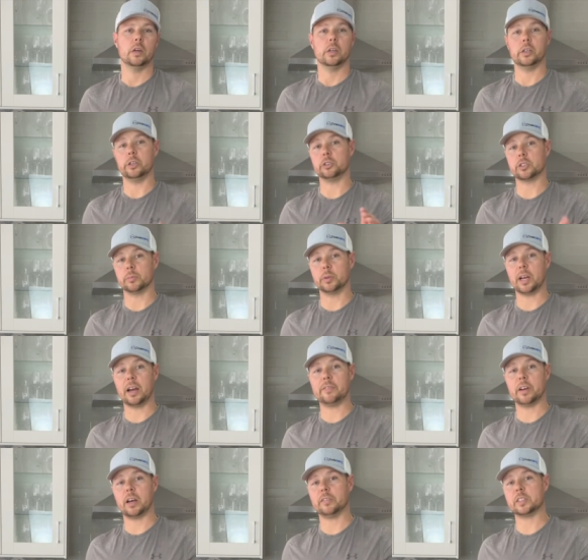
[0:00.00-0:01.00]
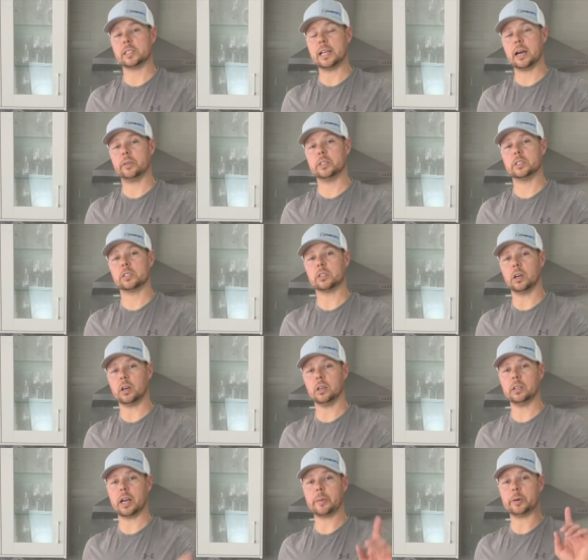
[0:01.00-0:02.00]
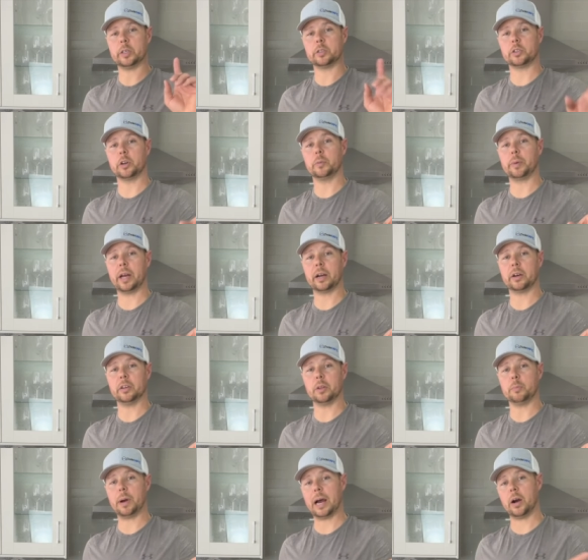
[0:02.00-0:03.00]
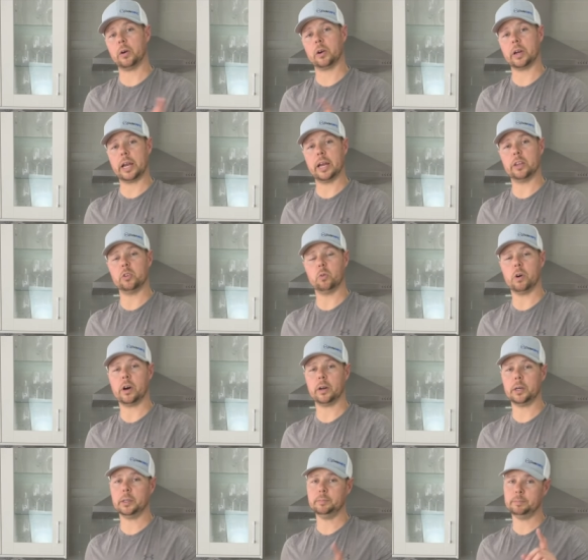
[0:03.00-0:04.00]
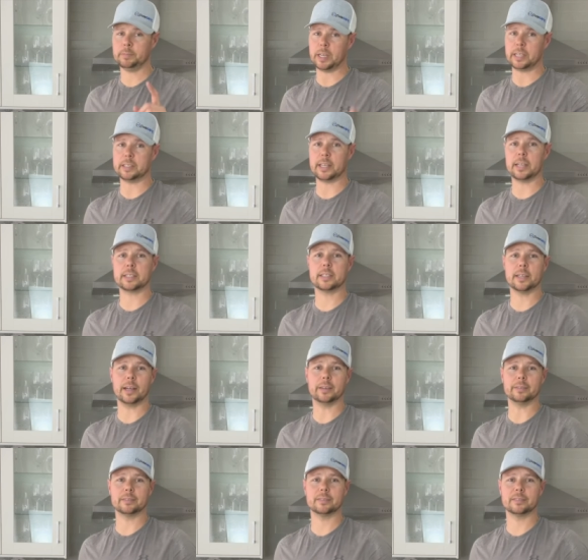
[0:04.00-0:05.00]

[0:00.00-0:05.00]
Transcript: New supply valve is now installed. I'm gonna turn back on the power and the water and test it out.